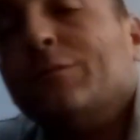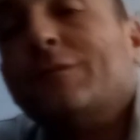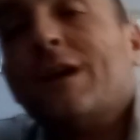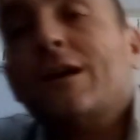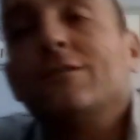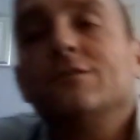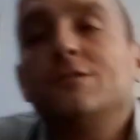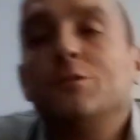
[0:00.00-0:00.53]
him
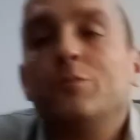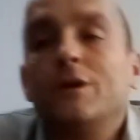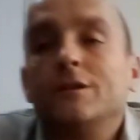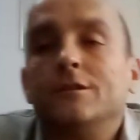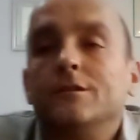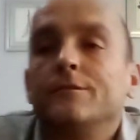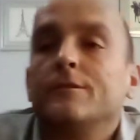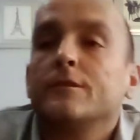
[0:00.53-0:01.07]
down onto the
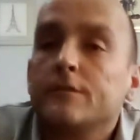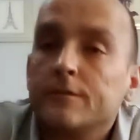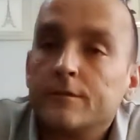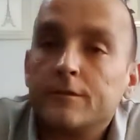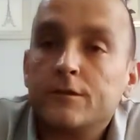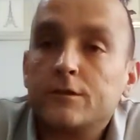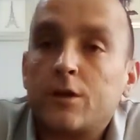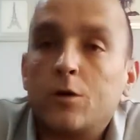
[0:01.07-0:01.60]
bed.
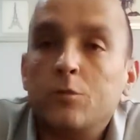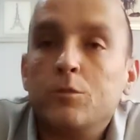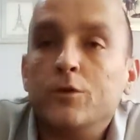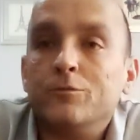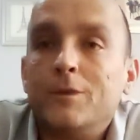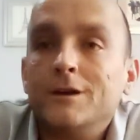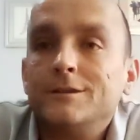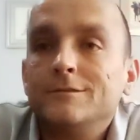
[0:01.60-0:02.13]
Don't
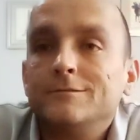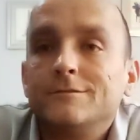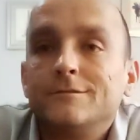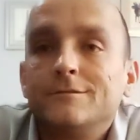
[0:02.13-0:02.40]
move, mate.